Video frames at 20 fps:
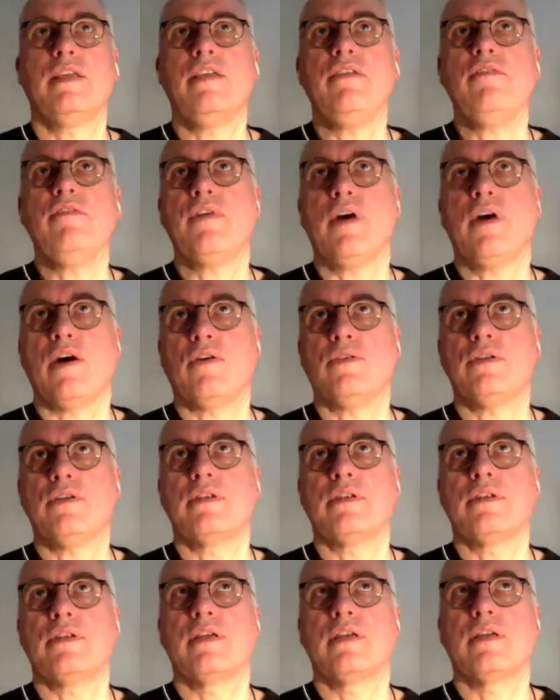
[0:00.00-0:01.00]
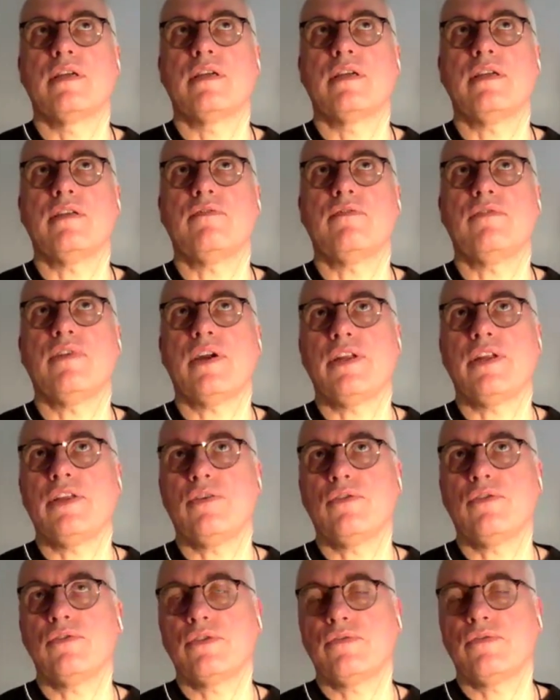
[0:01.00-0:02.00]
he found it very
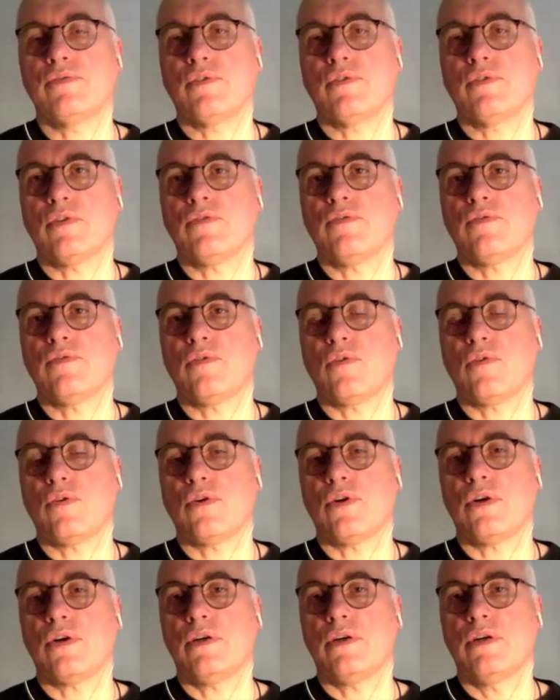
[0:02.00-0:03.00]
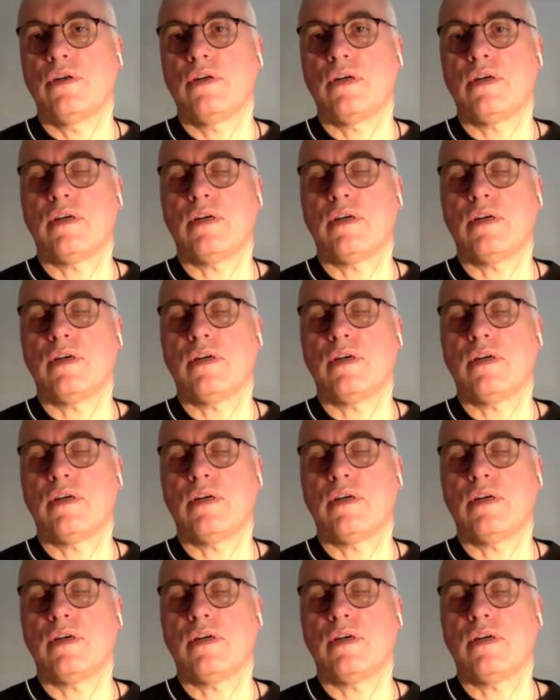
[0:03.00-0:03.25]
useful for